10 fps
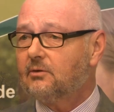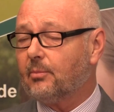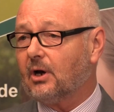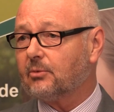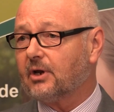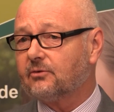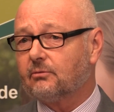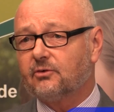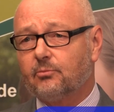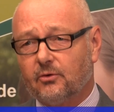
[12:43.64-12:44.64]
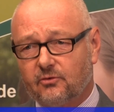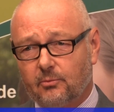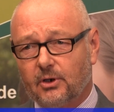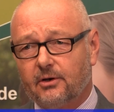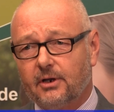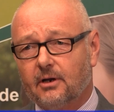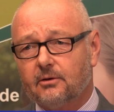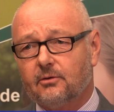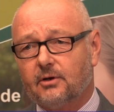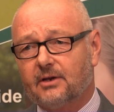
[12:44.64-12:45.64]
department has a responsibility
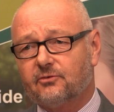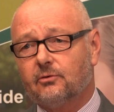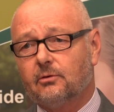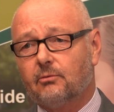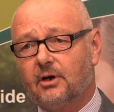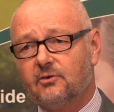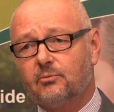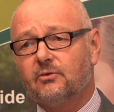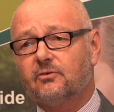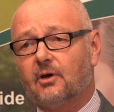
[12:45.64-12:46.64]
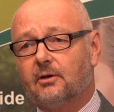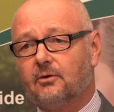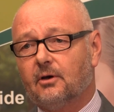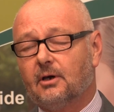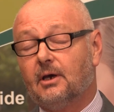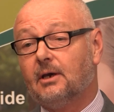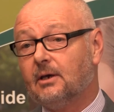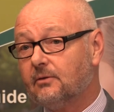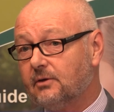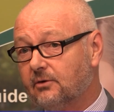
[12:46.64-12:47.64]
under the national arrangements, under
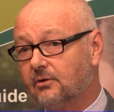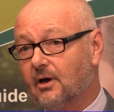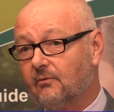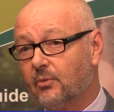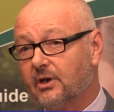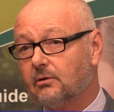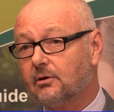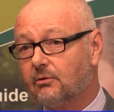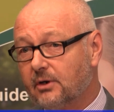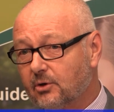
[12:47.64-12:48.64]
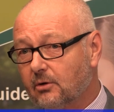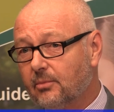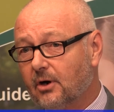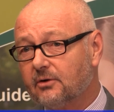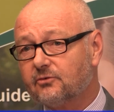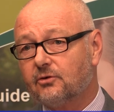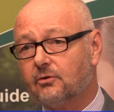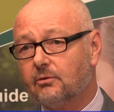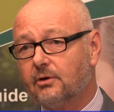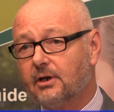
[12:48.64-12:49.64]
the Intergovernmental Agreement on
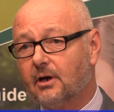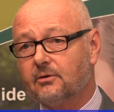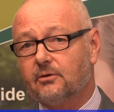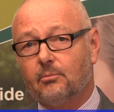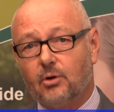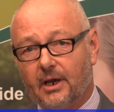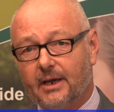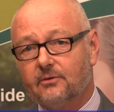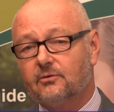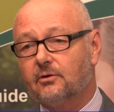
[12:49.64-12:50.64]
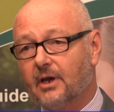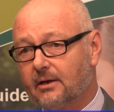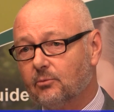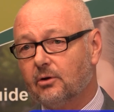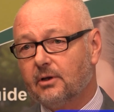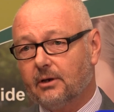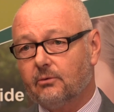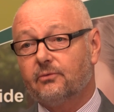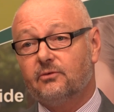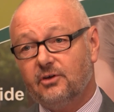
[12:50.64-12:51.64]
Biosecurity, under the Plant and Animal
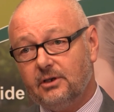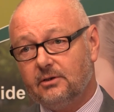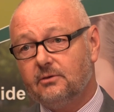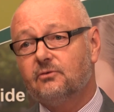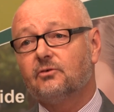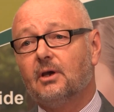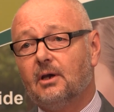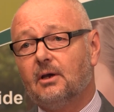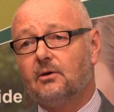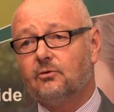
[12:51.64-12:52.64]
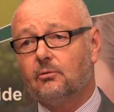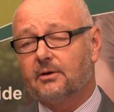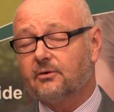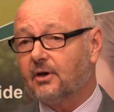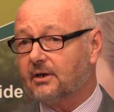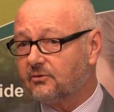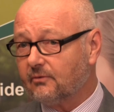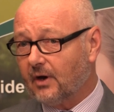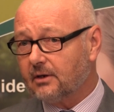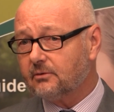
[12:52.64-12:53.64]
Health Deeds, to undertake
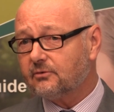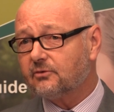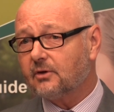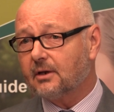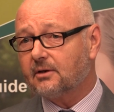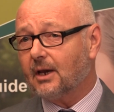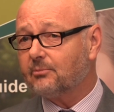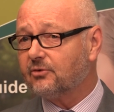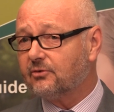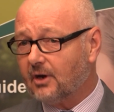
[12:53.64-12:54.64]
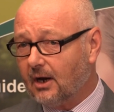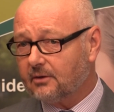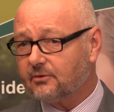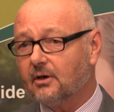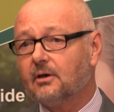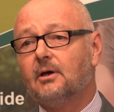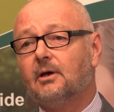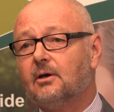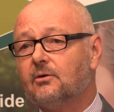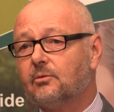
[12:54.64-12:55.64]
surveillance and capture data
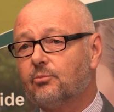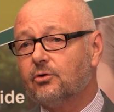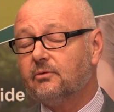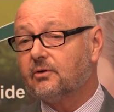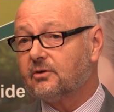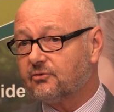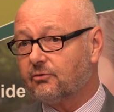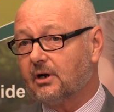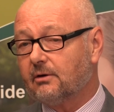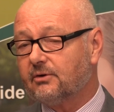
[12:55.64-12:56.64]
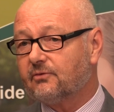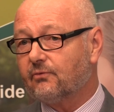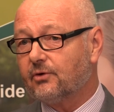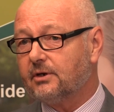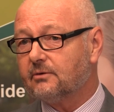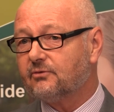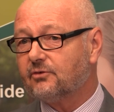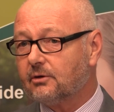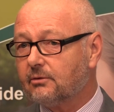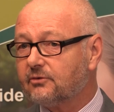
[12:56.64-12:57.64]
to prove that Australia is free of
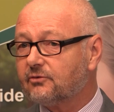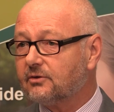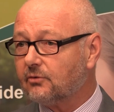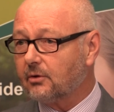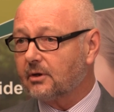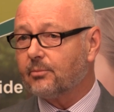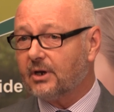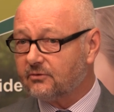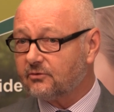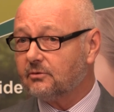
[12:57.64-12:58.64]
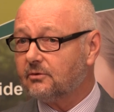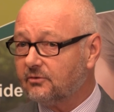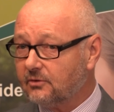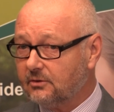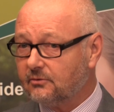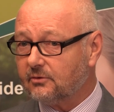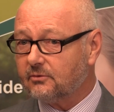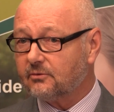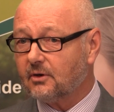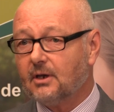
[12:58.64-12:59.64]
serious exotic pests and
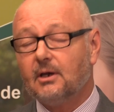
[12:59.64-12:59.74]
diseases.